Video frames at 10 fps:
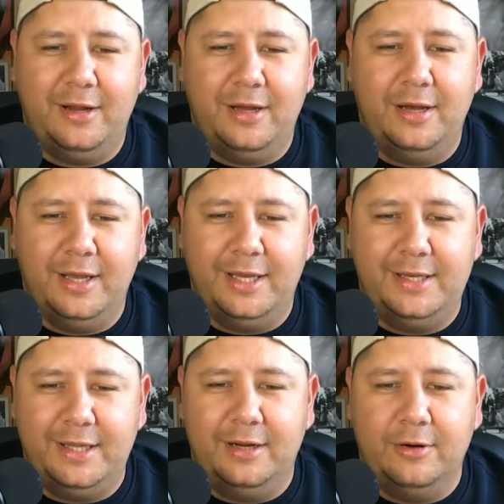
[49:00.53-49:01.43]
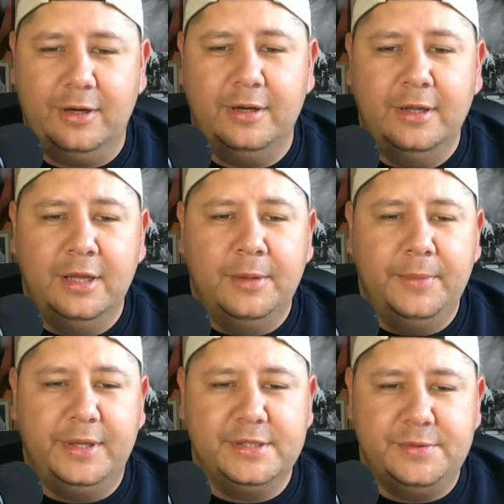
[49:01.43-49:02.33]
AD era
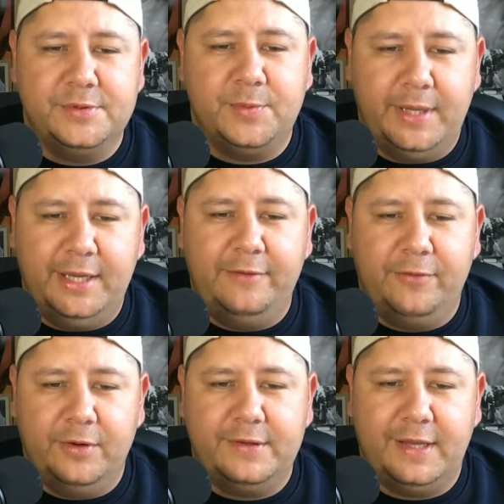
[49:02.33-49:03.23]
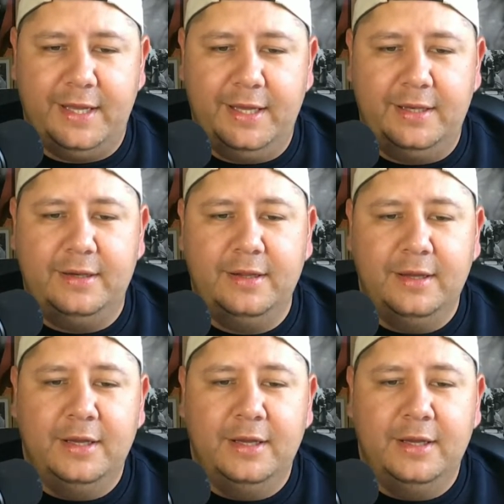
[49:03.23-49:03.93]
because he was waiting for it to end.